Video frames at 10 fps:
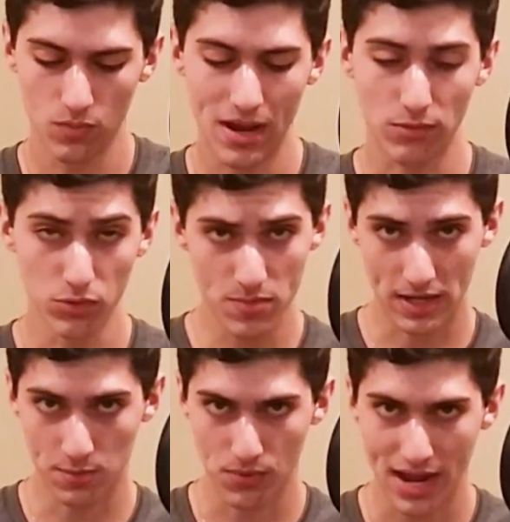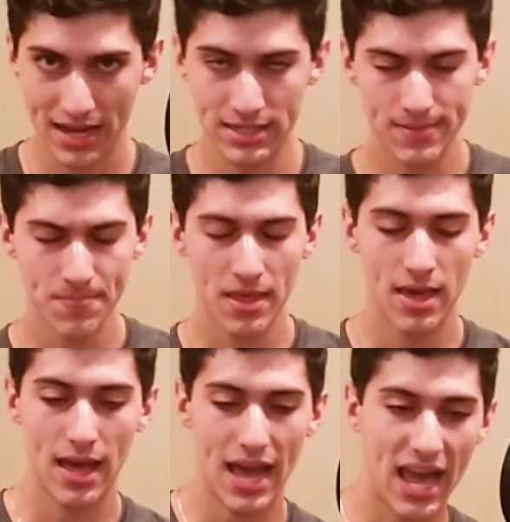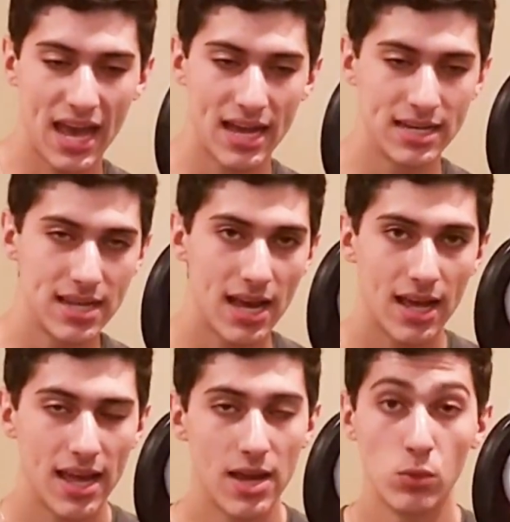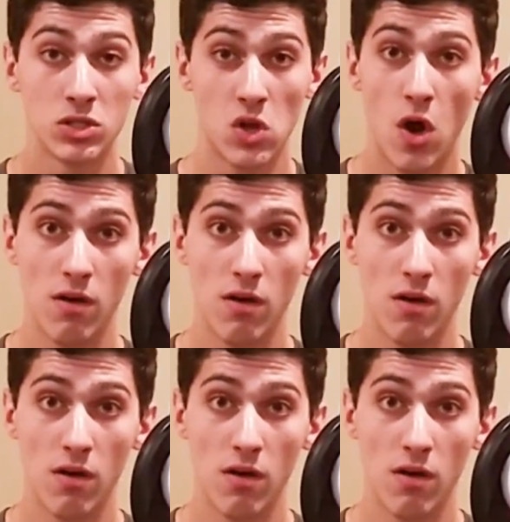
my Rubik's brand, and it was